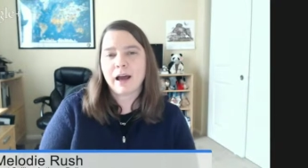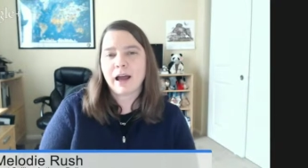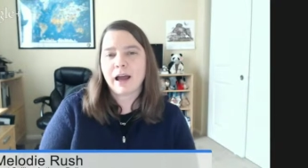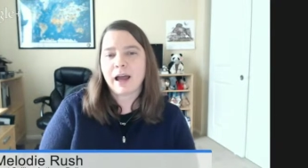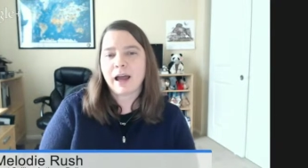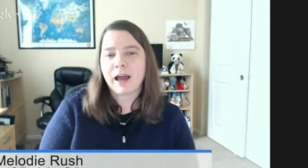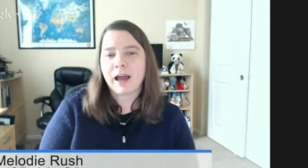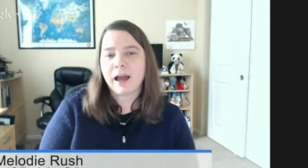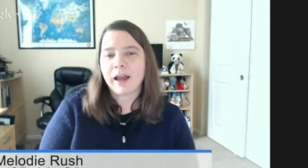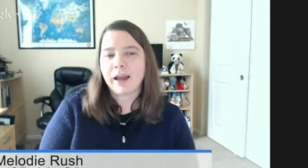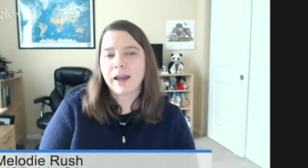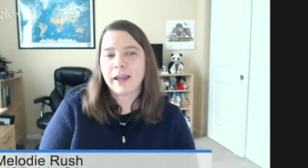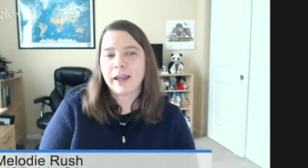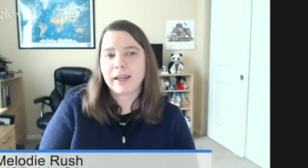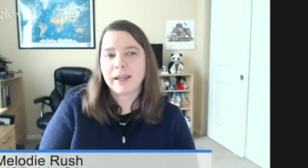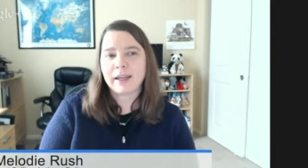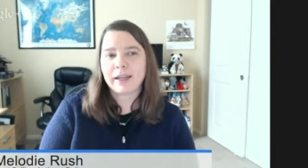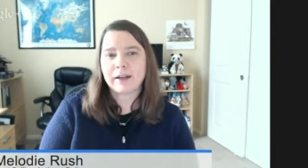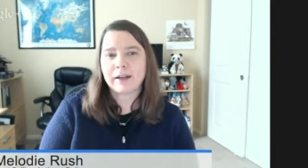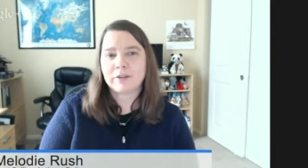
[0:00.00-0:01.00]

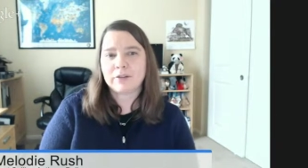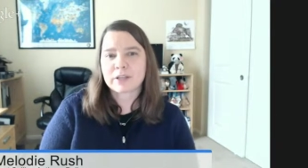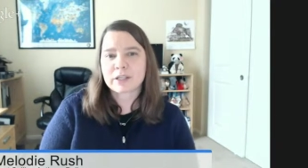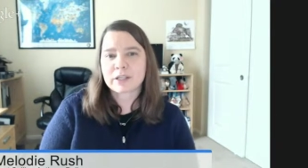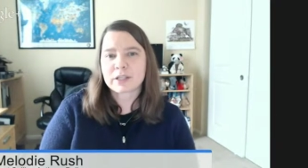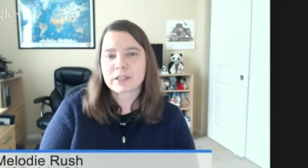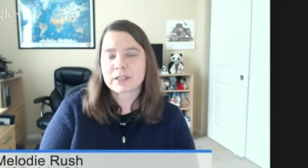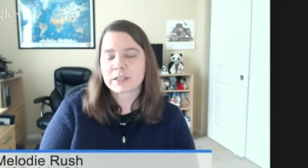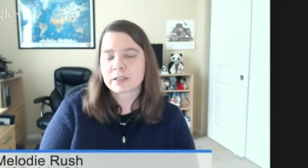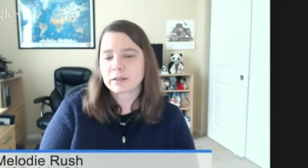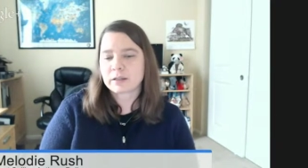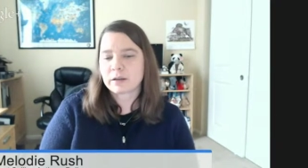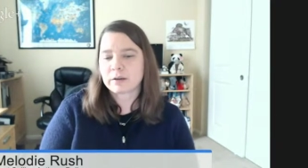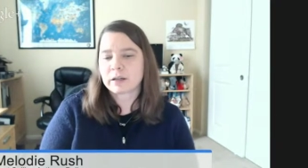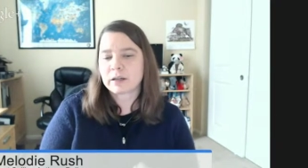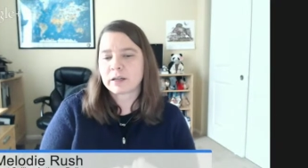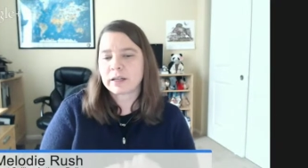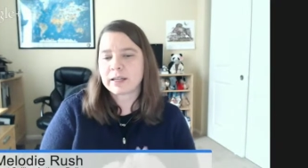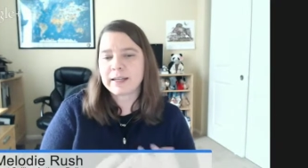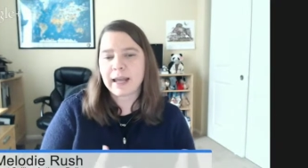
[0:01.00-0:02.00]
I, just
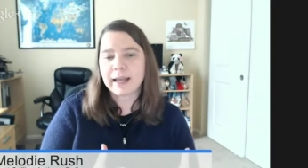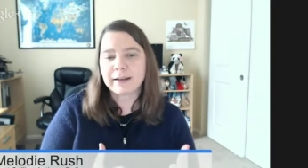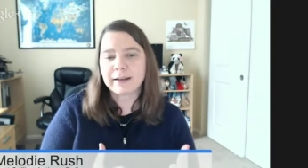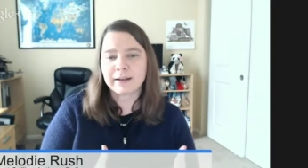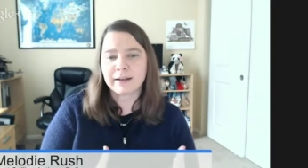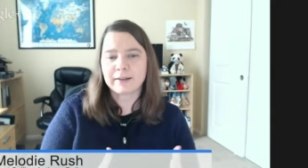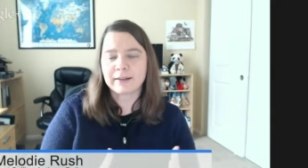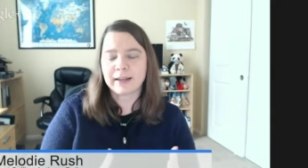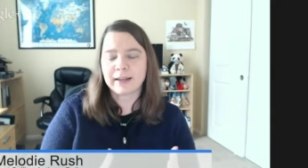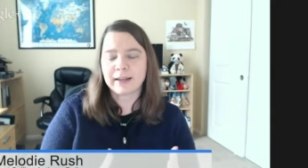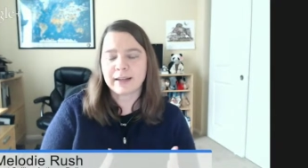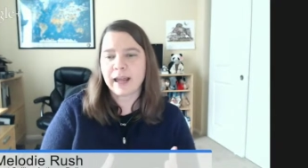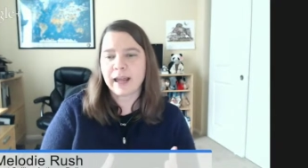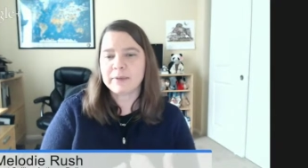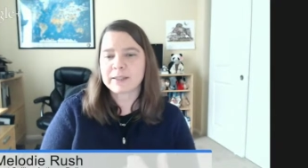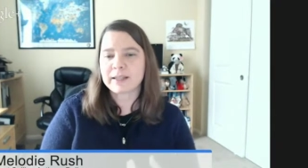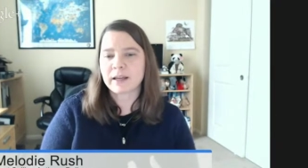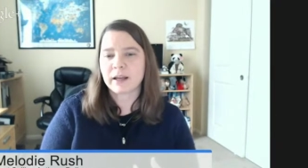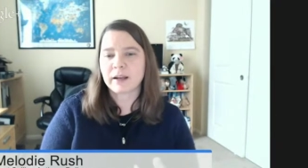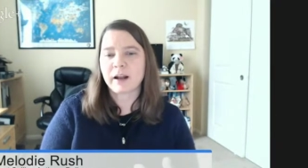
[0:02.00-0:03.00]
connected it to
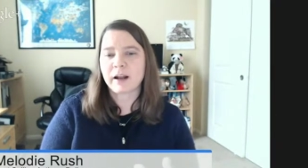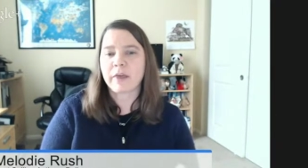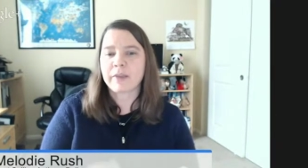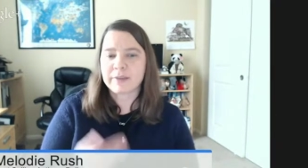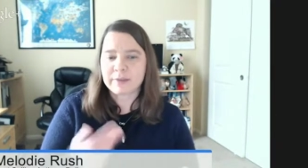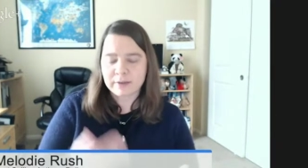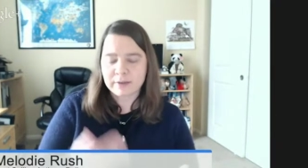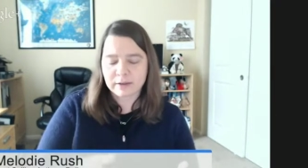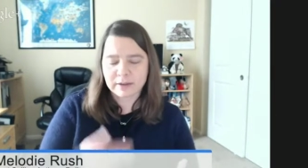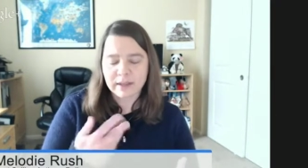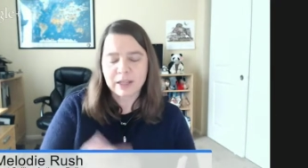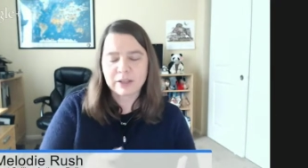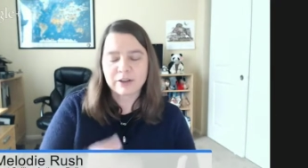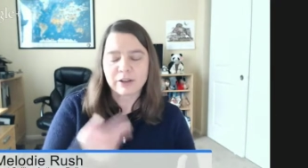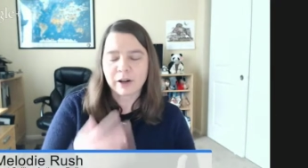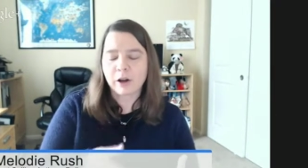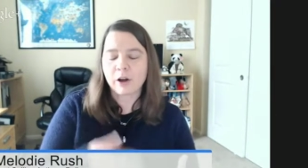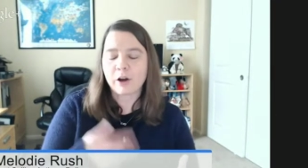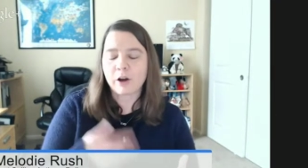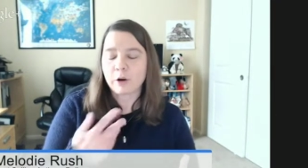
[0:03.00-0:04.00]
Amazon, and all of a
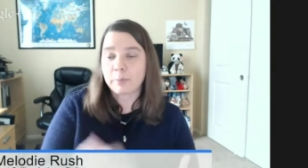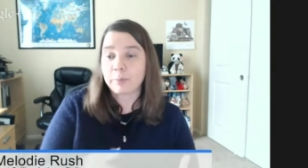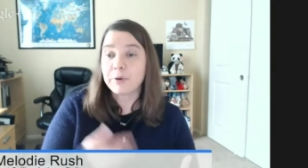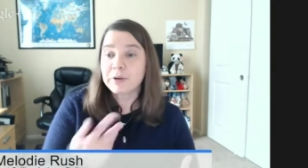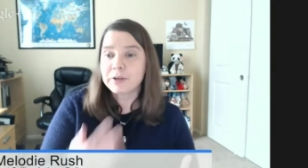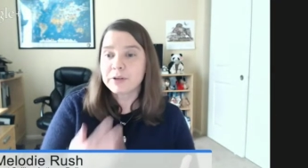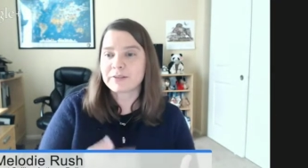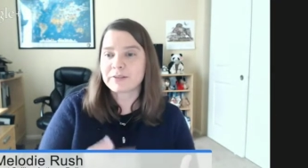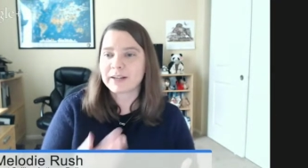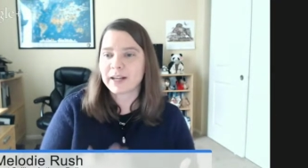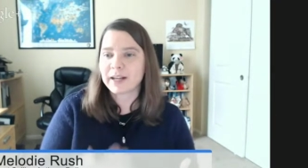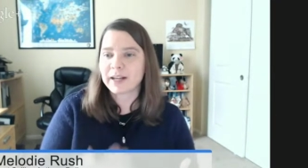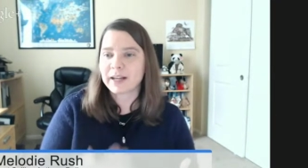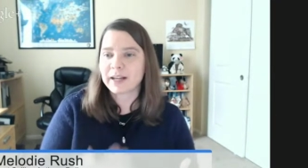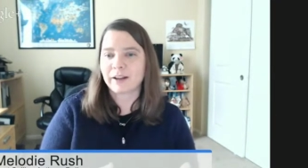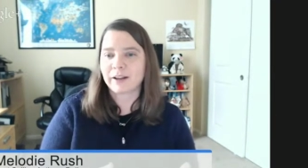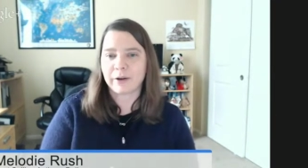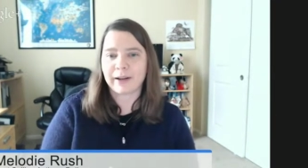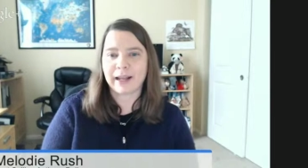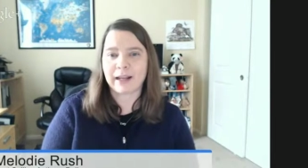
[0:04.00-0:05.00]
sudden, all her books are
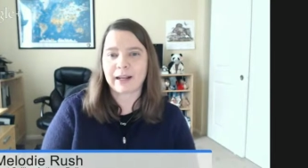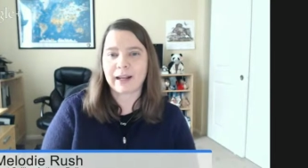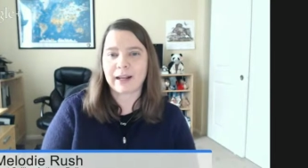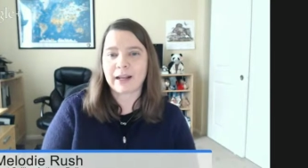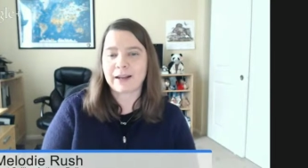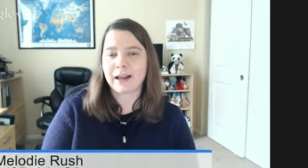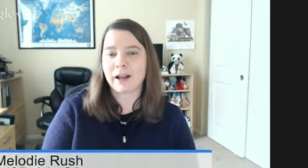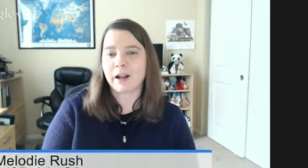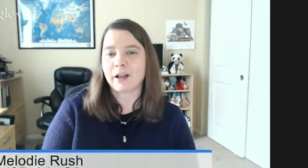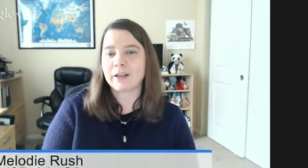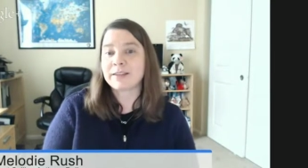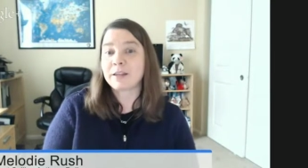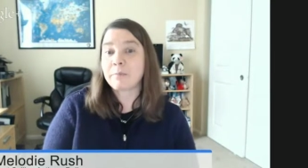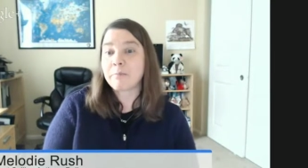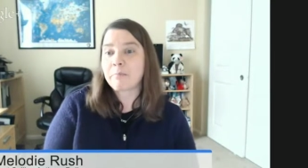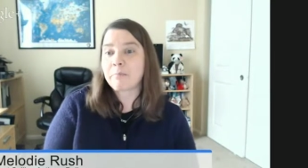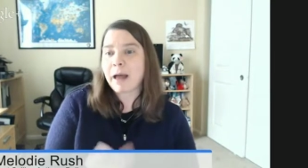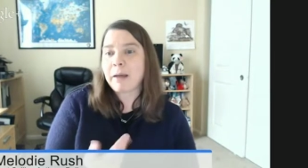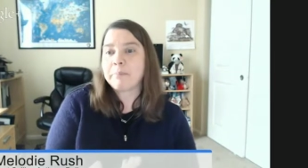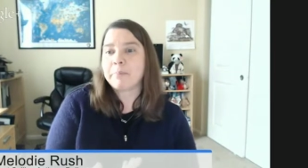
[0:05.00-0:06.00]
downloading, and all of a sudden
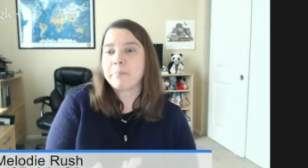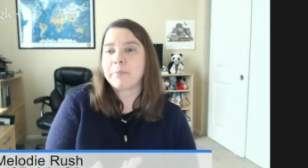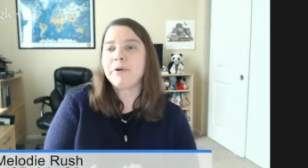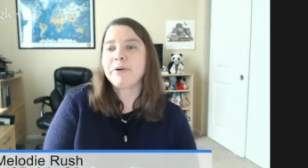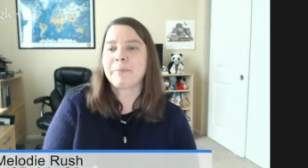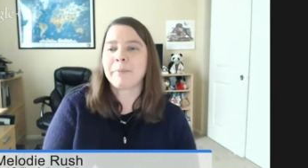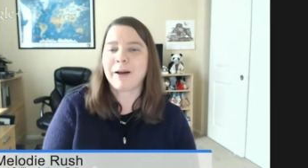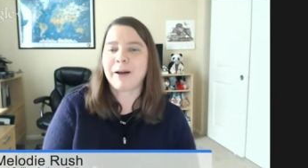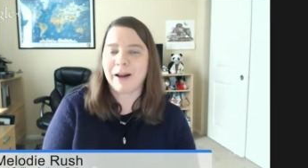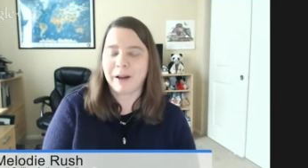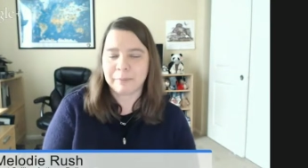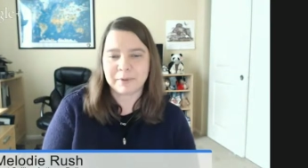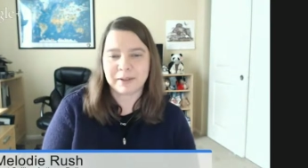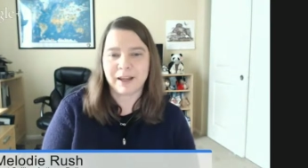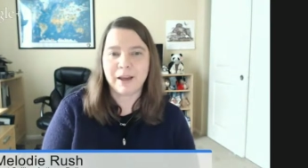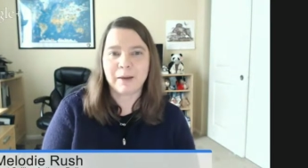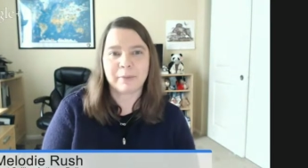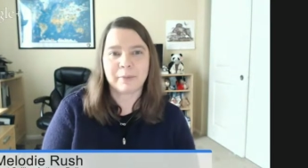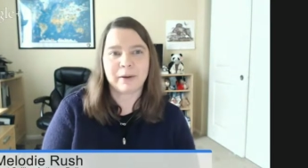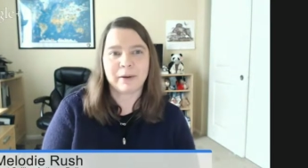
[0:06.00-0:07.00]
my book popped
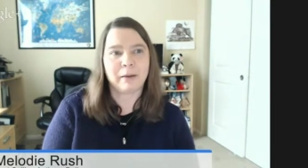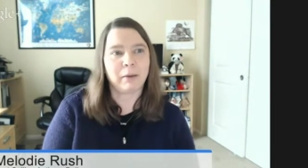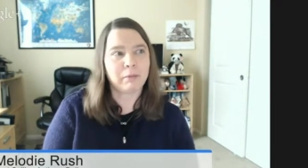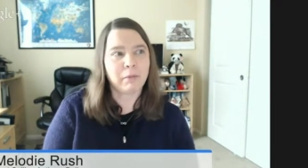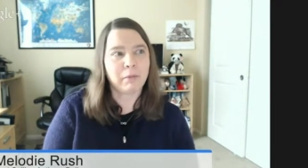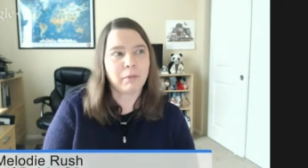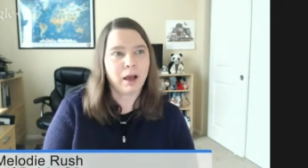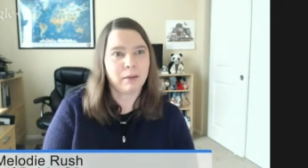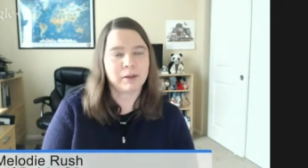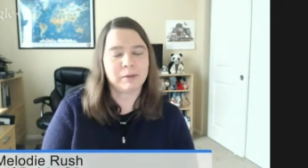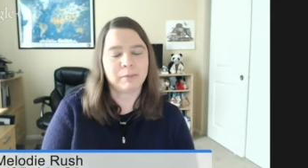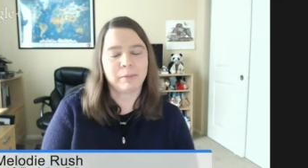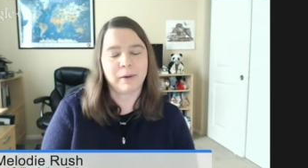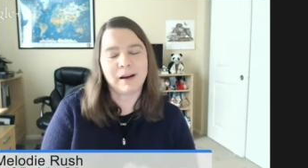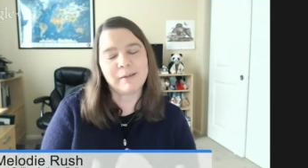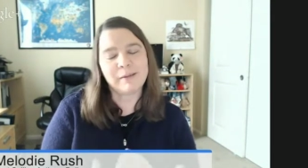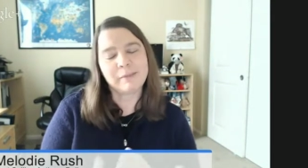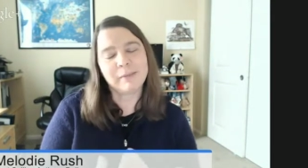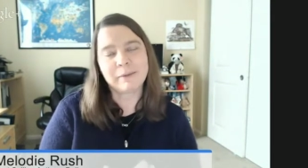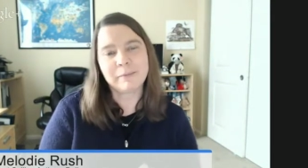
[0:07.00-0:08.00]
up, and I'm like, "Mom, you
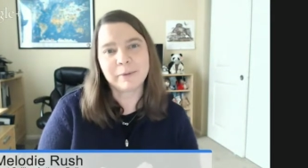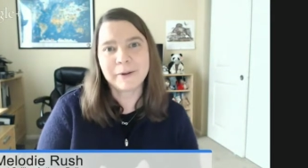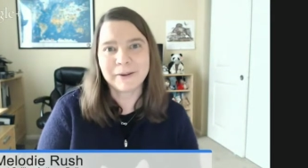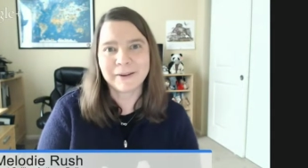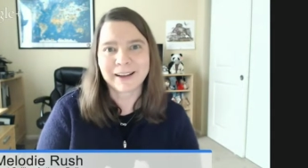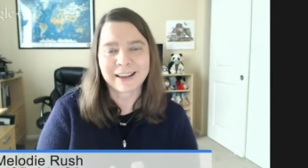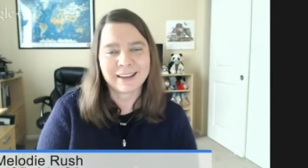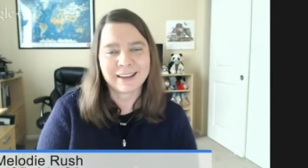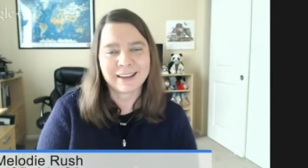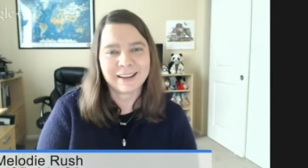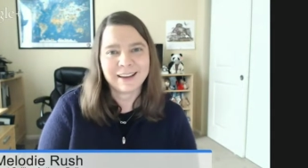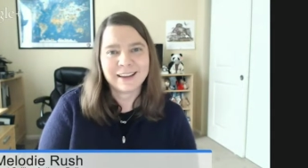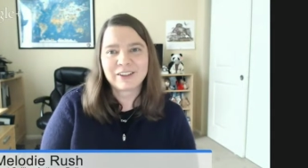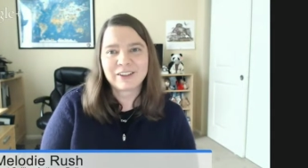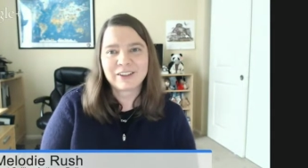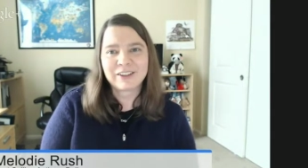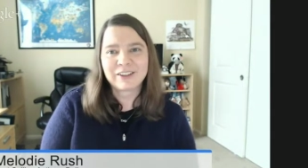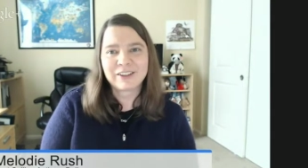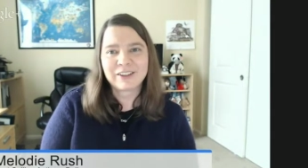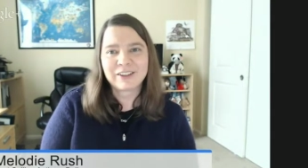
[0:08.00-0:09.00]
bought my book?"
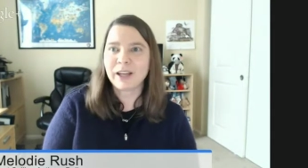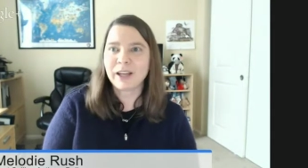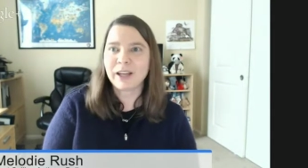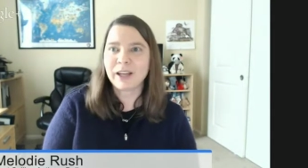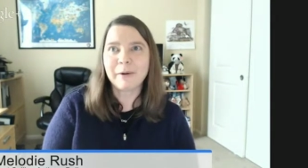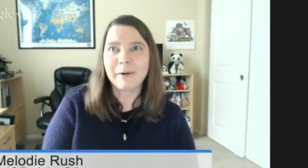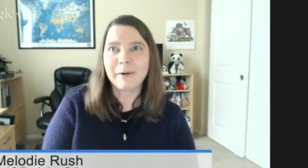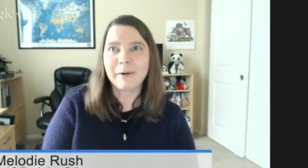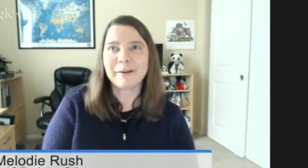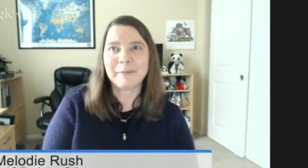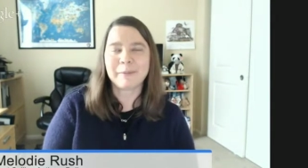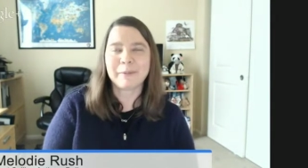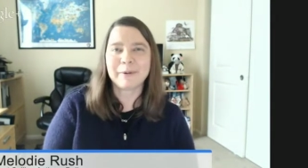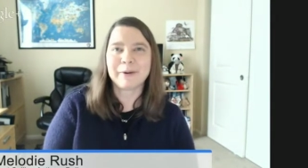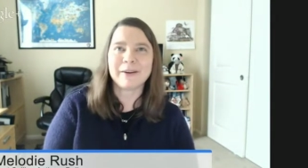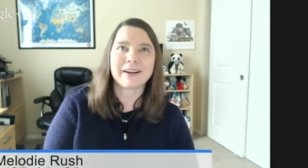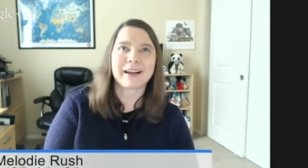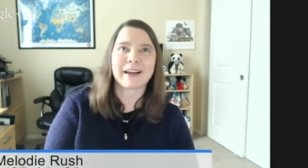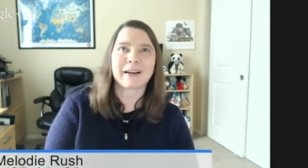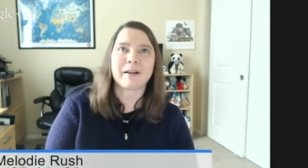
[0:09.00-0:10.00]
She goes, "Yeah, I bought your
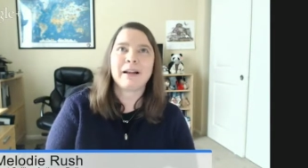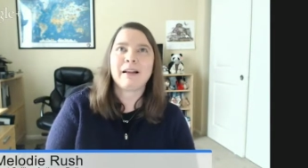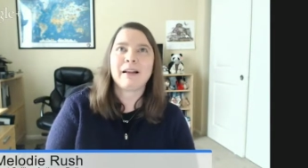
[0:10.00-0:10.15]
book."